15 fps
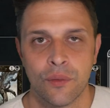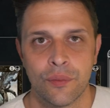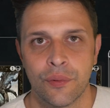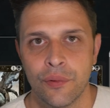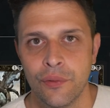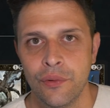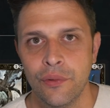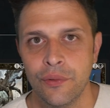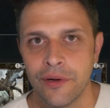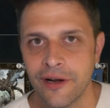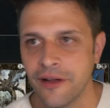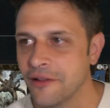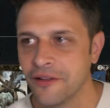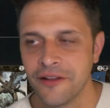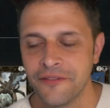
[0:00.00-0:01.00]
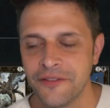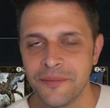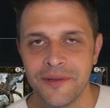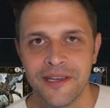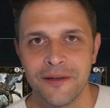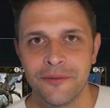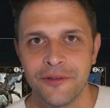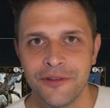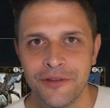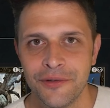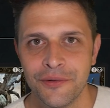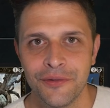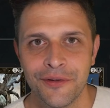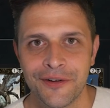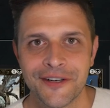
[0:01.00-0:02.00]
Who would I love to be able to
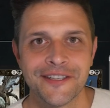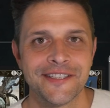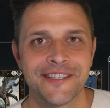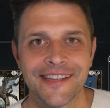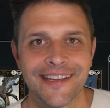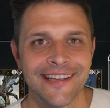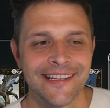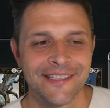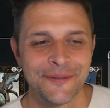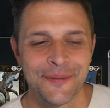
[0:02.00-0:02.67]
do Lurrus things,